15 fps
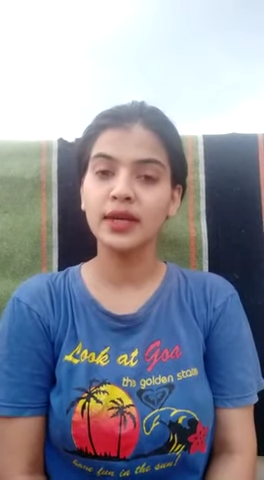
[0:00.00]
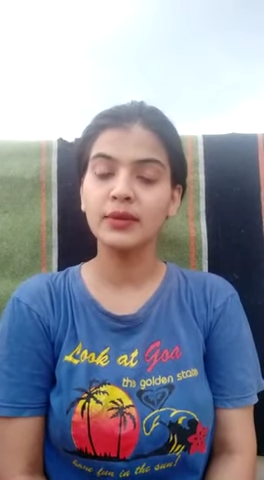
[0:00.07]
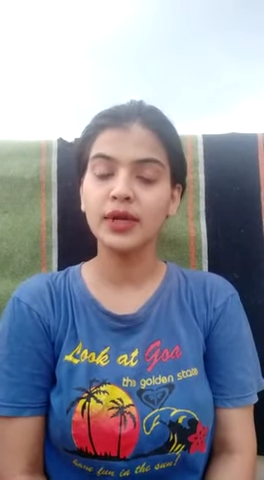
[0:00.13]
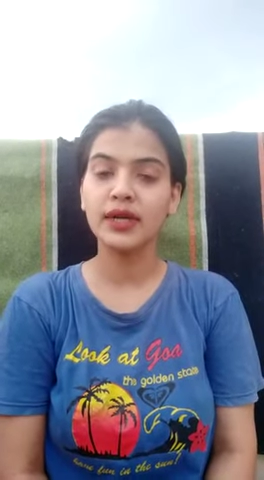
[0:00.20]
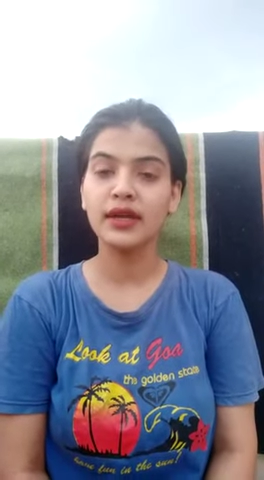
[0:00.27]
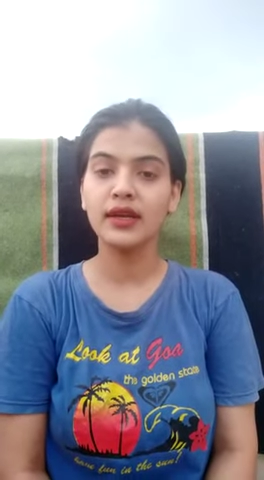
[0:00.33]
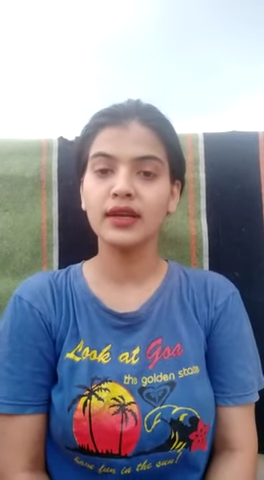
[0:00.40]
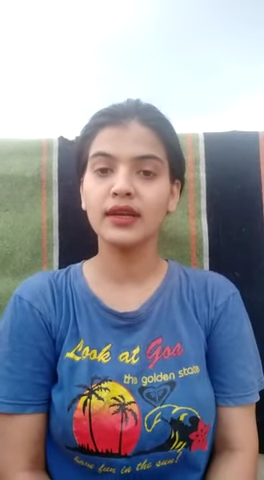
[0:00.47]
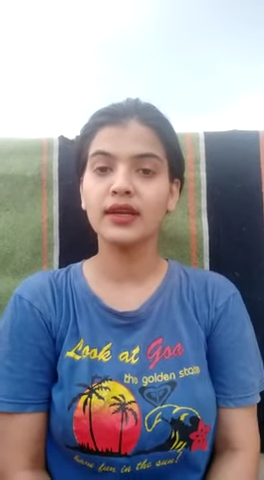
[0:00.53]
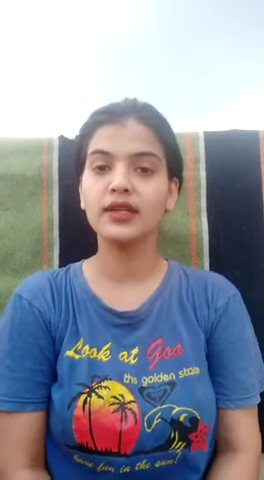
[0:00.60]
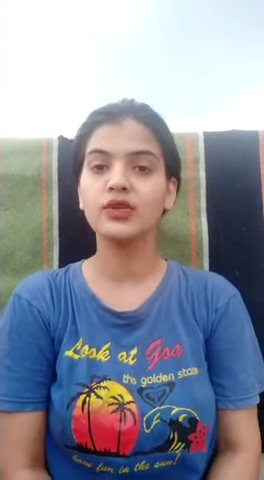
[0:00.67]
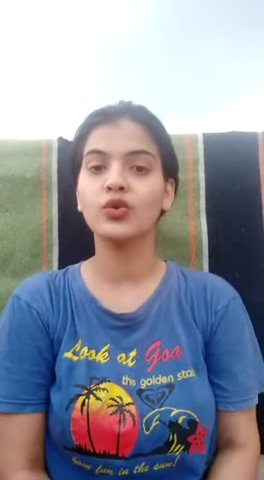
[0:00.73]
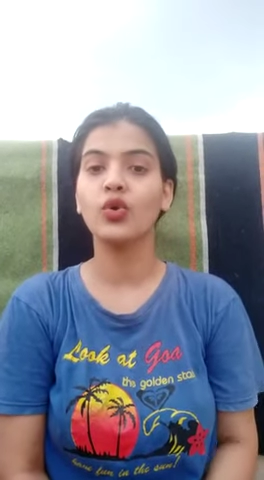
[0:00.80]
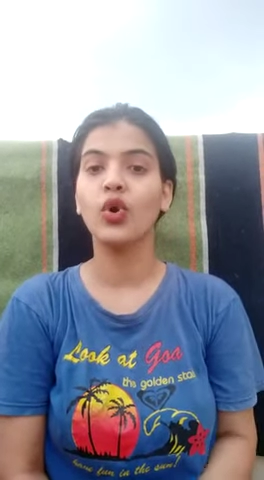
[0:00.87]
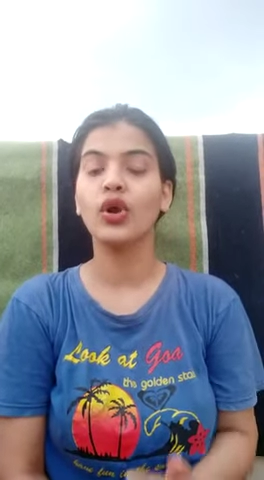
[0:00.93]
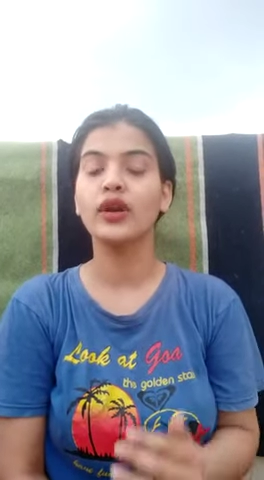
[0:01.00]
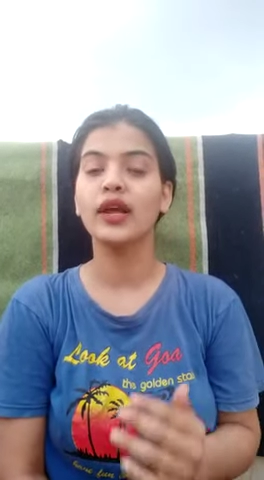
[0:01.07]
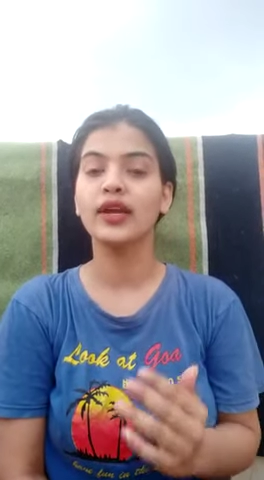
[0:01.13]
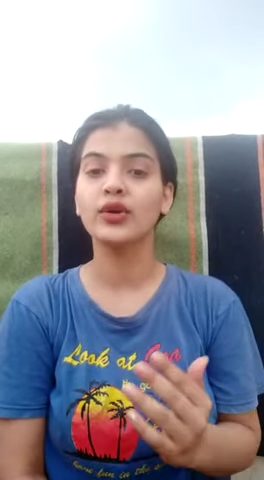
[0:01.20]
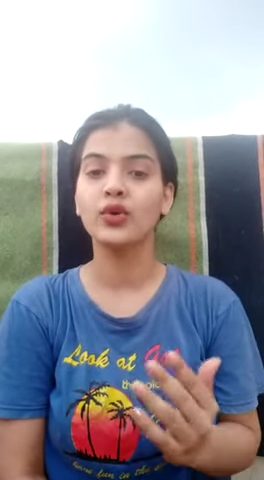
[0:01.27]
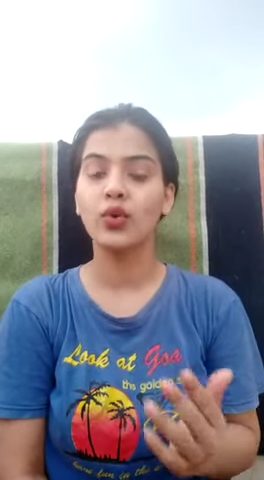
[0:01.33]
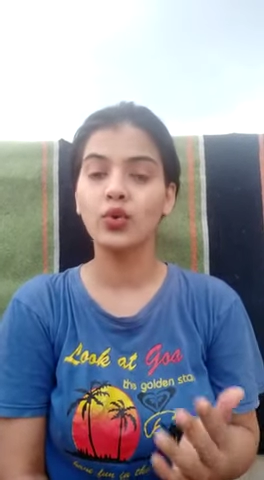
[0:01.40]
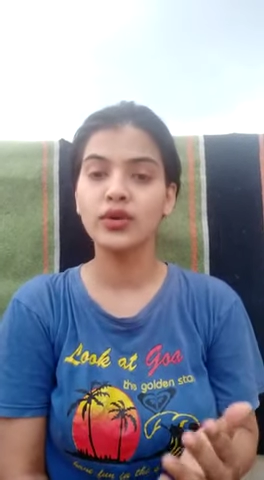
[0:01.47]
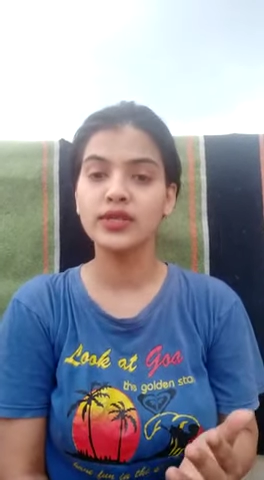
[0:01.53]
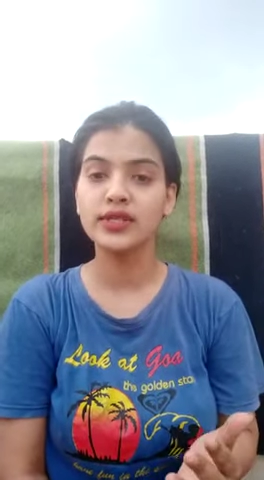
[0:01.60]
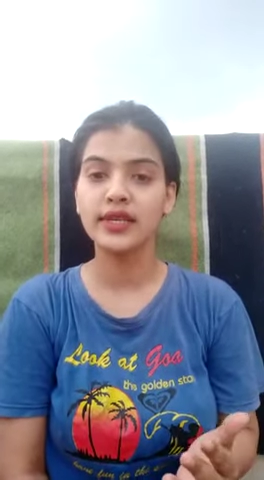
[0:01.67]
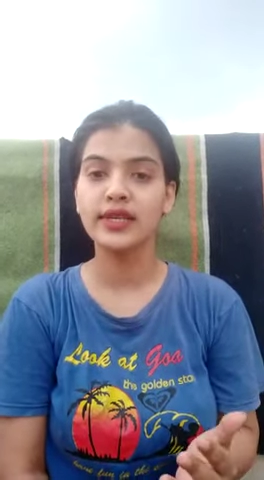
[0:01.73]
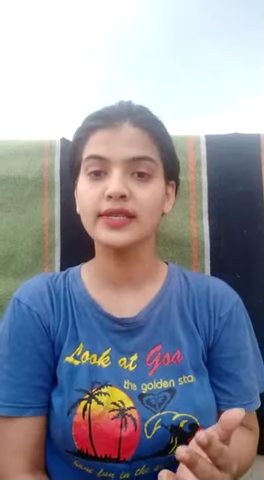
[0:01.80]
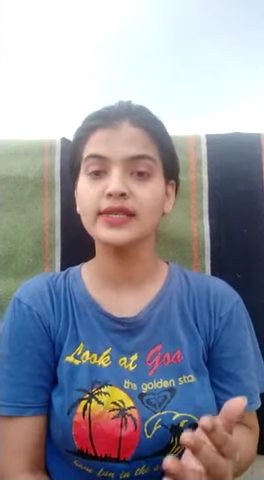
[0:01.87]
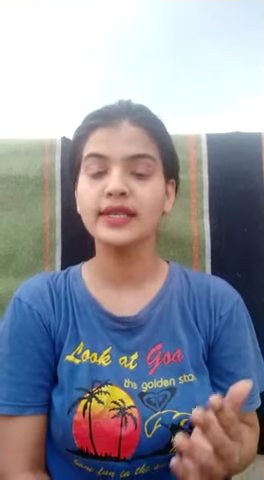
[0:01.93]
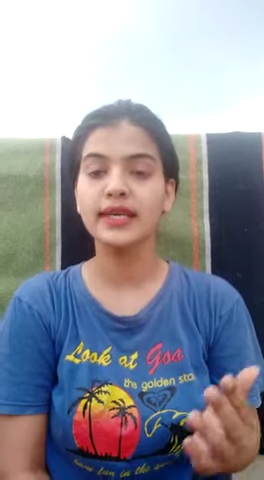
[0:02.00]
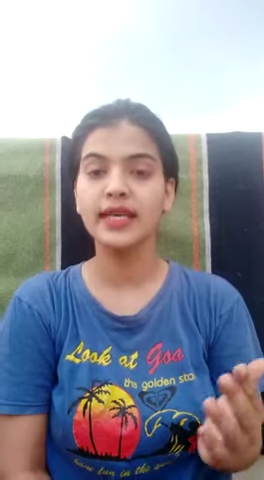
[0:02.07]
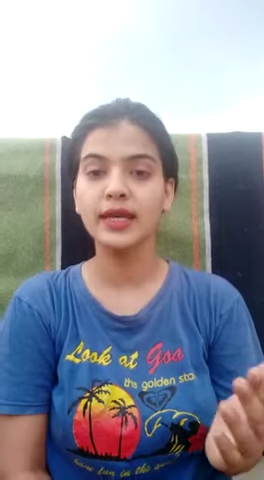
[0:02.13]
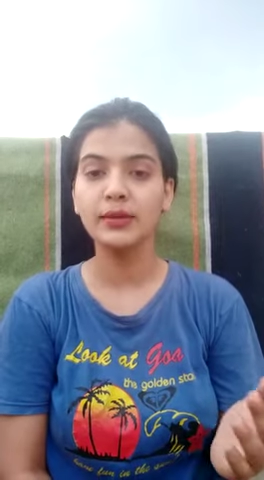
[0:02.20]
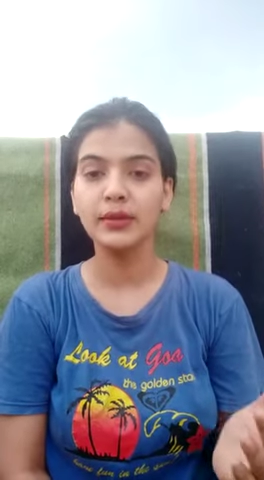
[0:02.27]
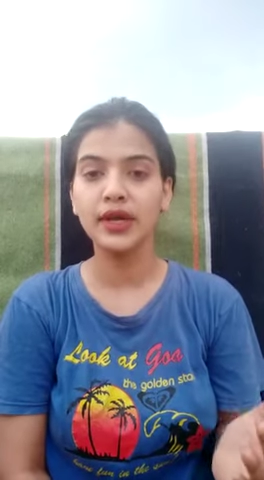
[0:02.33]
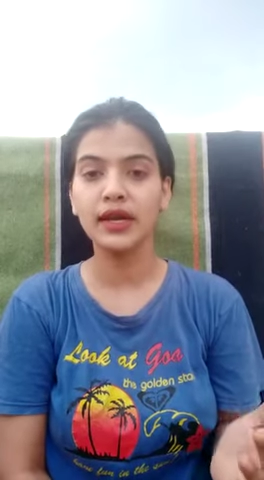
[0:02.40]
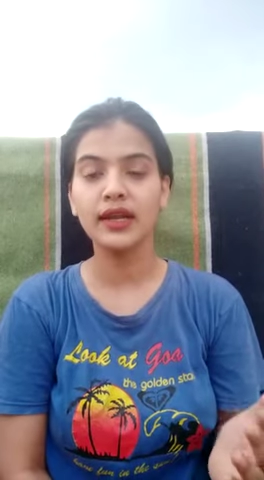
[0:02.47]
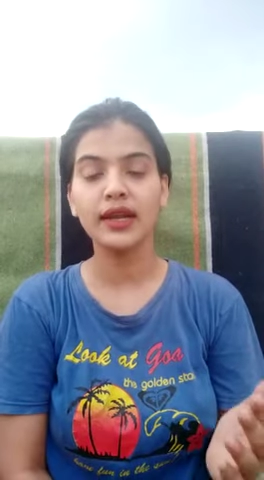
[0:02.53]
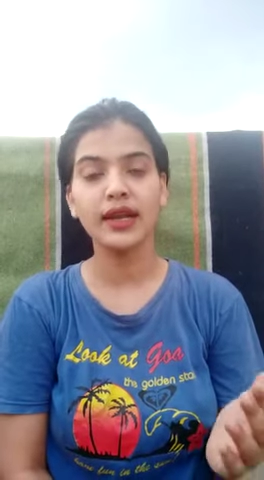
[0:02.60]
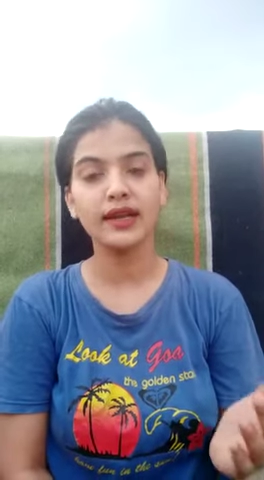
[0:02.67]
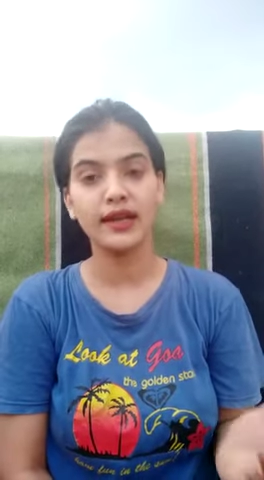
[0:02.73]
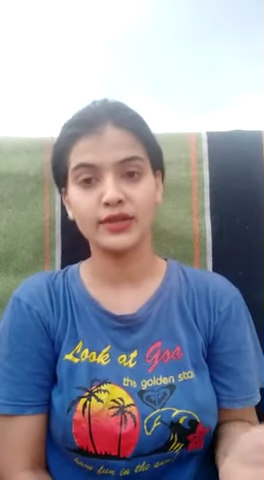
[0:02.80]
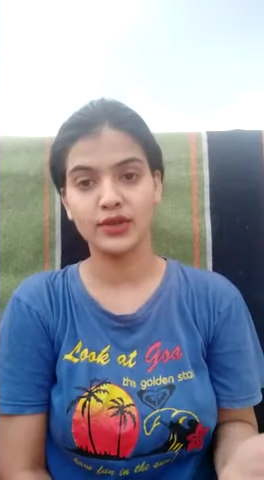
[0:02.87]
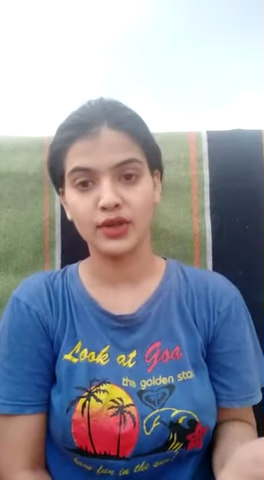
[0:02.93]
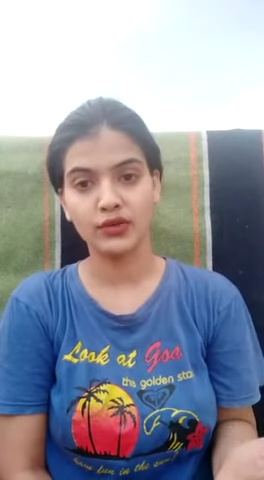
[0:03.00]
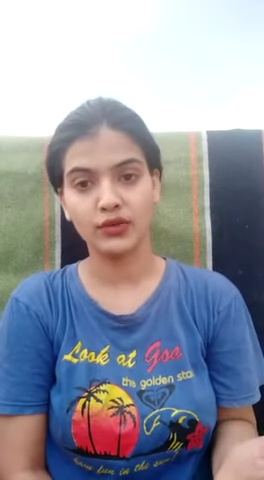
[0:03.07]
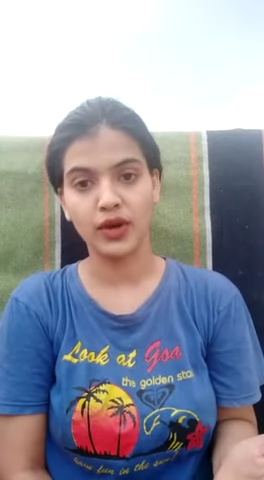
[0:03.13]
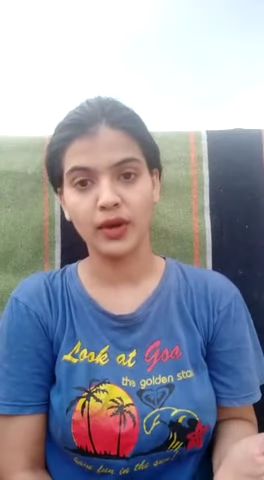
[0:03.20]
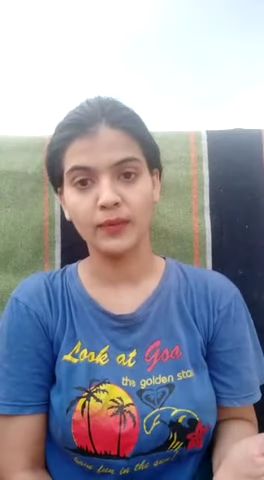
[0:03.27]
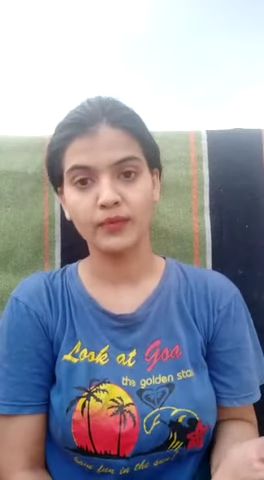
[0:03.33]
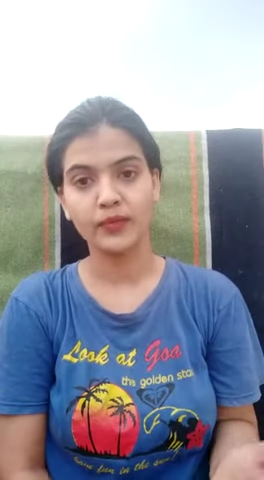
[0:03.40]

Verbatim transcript: material through online courses, email and et cetera.